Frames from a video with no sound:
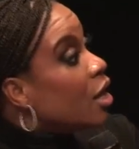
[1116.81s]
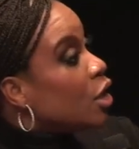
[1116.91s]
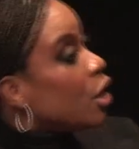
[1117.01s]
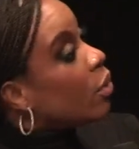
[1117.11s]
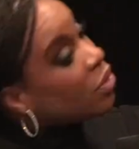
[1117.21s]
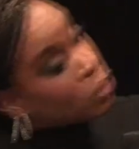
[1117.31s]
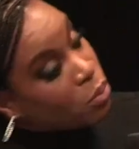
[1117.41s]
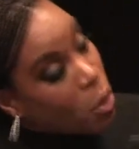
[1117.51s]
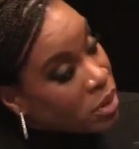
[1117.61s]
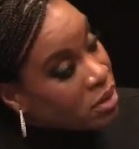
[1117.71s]
you know, in those
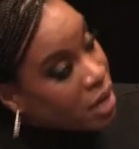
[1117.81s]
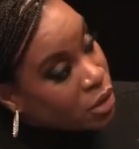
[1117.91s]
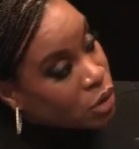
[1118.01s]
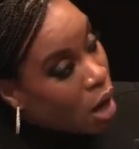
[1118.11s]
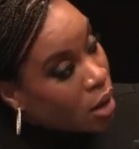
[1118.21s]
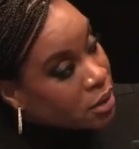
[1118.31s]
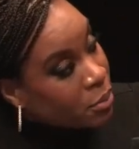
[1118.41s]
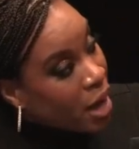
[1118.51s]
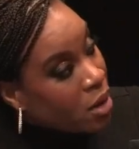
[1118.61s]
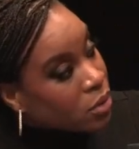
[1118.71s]
moments that you talked
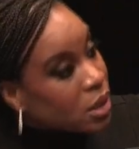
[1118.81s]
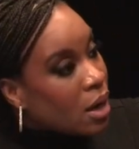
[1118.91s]
about.